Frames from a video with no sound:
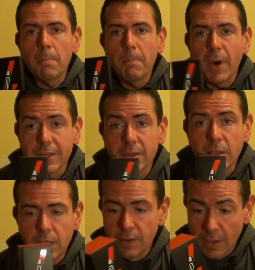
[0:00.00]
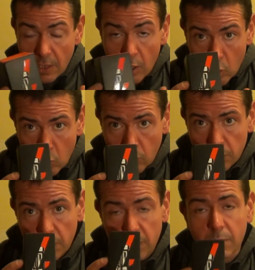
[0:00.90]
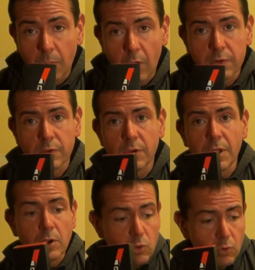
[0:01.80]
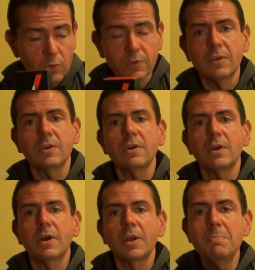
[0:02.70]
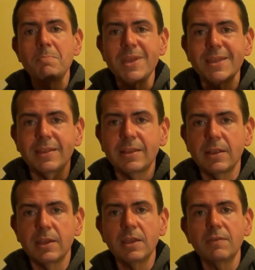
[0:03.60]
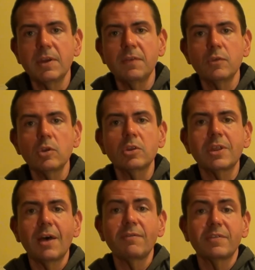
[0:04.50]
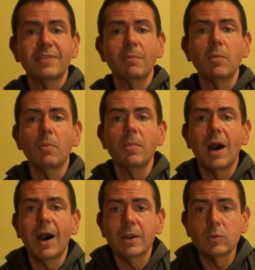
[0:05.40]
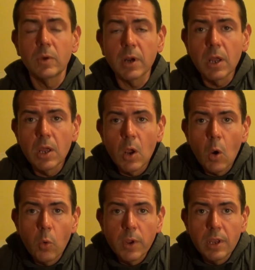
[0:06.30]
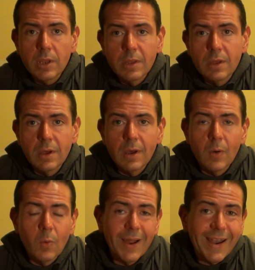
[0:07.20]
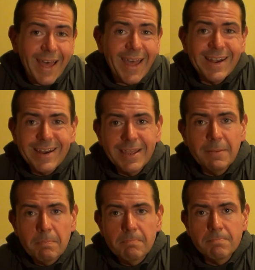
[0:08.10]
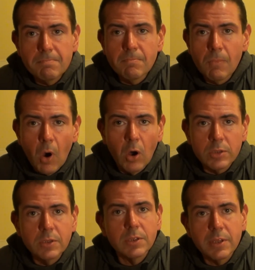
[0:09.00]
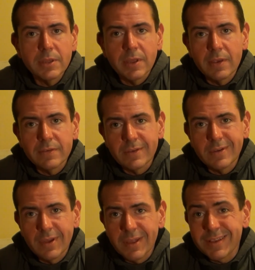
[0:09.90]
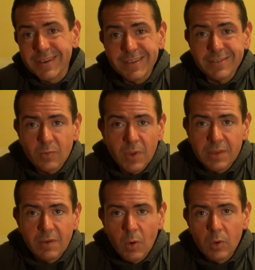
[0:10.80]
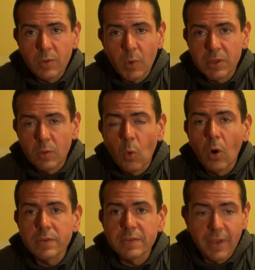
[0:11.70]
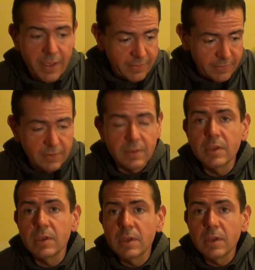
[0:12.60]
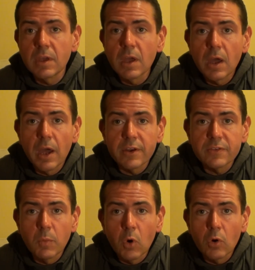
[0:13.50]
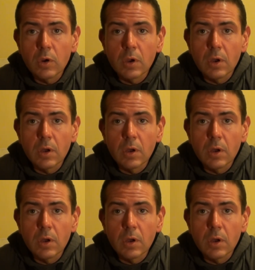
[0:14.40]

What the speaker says: but it include in the box, so you can use immediately, even if you don't have Subohm hardware, with well, any mod that has at least 20 watts, as the air smoke